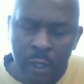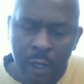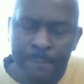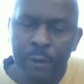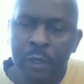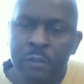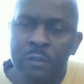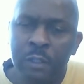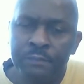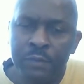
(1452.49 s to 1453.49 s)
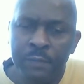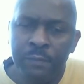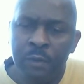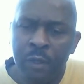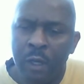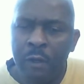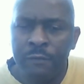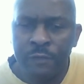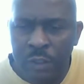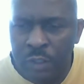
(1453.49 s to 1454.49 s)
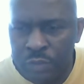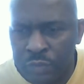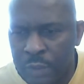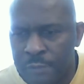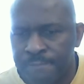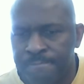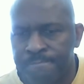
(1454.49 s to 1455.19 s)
upon the people of Israel